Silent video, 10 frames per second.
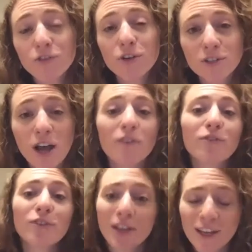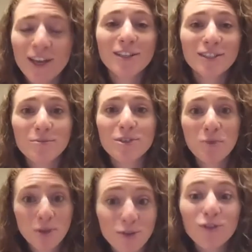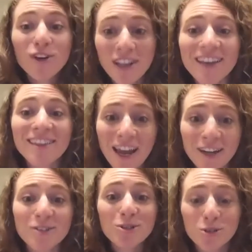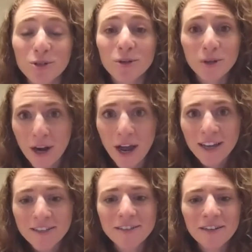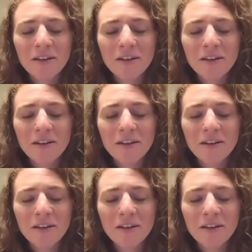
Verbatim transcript: first off, it seems to me you feel like that is true, correct?